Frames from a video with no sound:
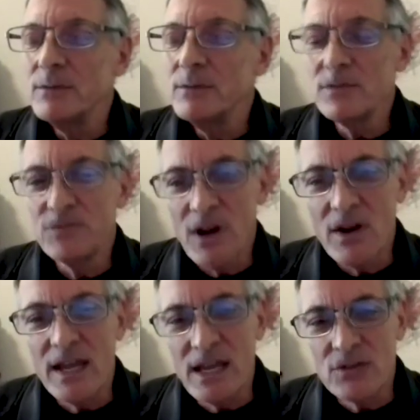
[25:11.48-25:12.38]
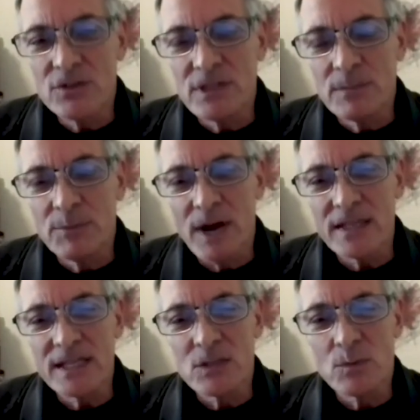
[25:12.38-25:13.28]
it was a very interesting
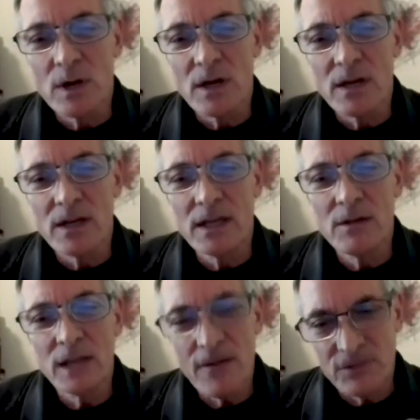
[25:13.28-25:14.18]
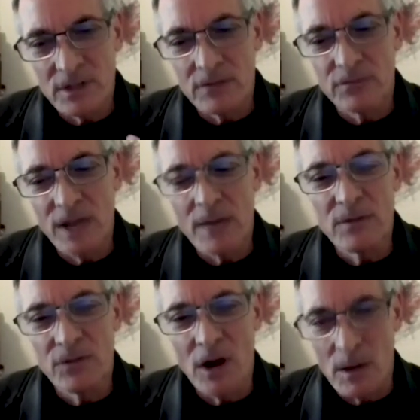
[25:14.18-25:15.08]
process where he left a
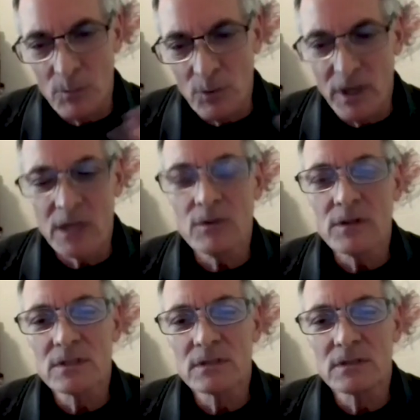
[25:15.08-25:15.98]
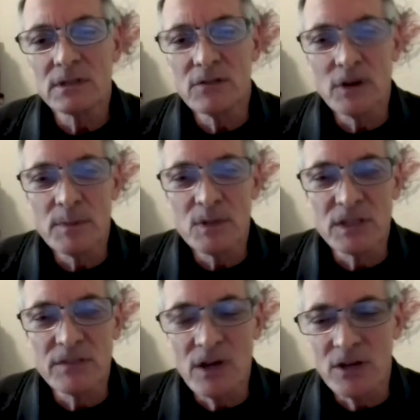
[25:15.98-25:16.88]
family farm where he was, very
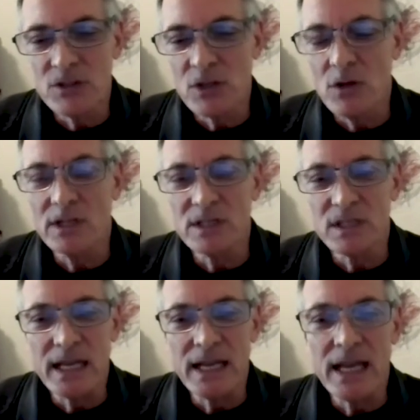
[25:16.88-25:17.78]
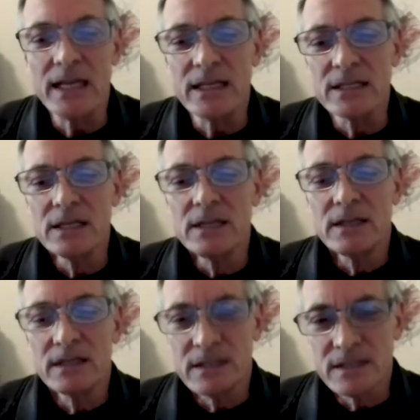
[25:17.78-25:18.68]
much living on his own in his late 80s,
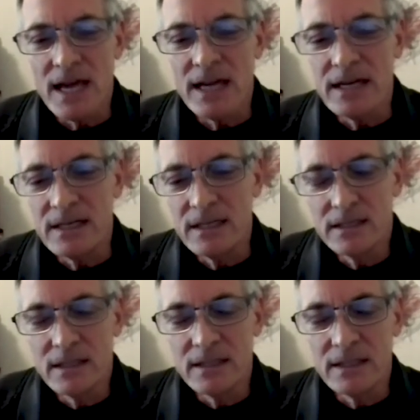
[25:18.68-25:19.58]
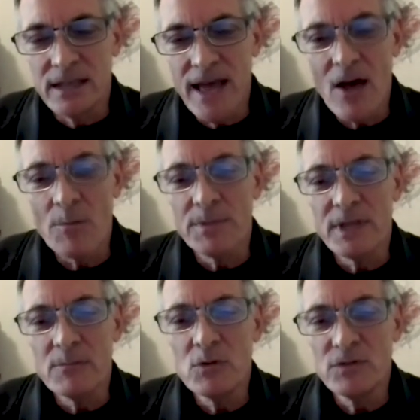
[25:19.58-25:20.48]
and decided they needed help,
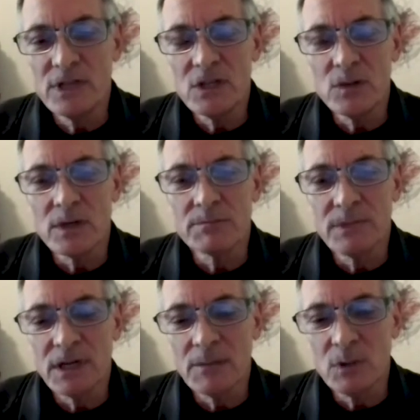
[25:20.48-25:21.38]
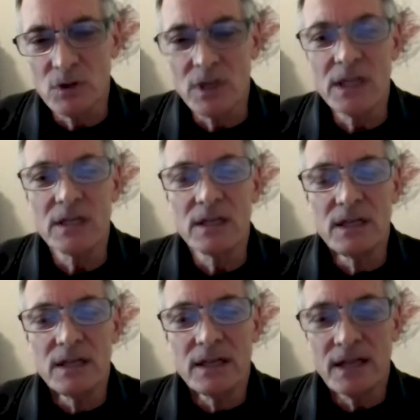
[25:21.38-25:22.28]
and they moved into a community
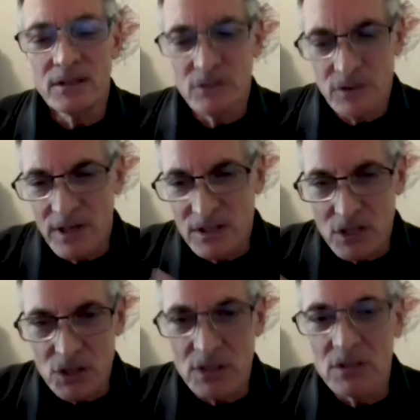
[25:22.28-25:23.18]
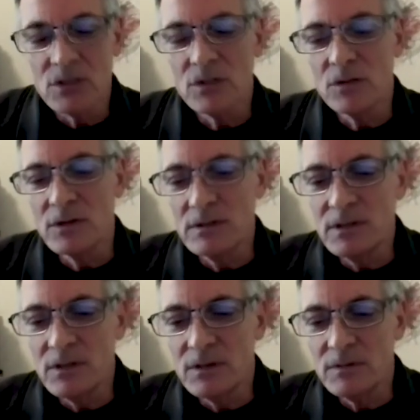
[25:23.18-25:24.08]
and transitioned to
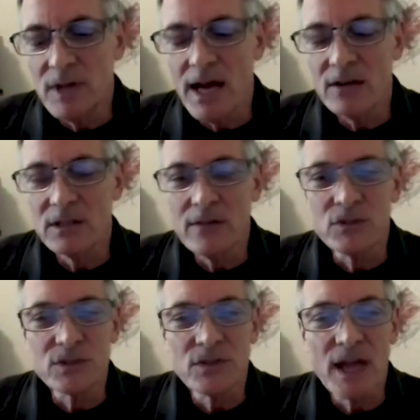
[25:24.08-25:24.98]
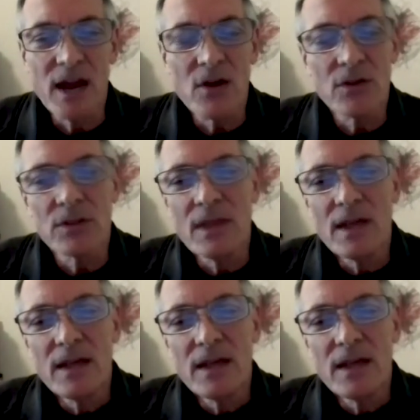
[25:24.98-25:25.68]
the higher levels of care.